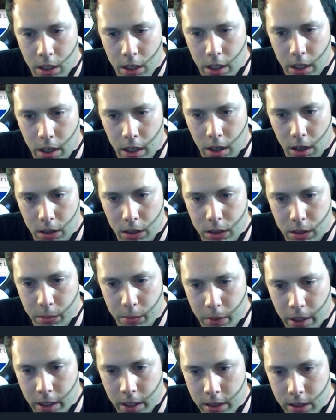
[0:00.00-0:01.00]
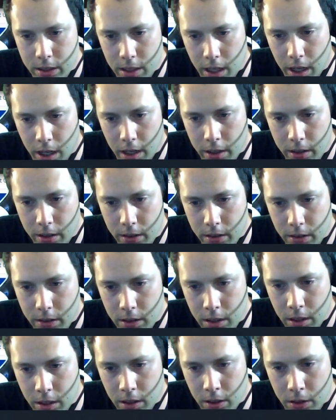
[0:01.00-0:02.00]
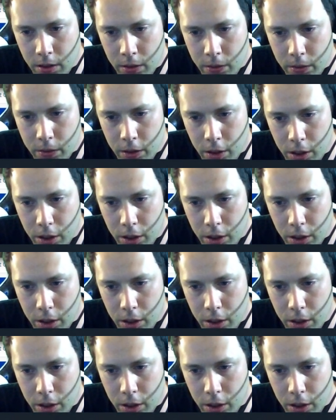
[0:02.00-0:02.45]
It also means that, there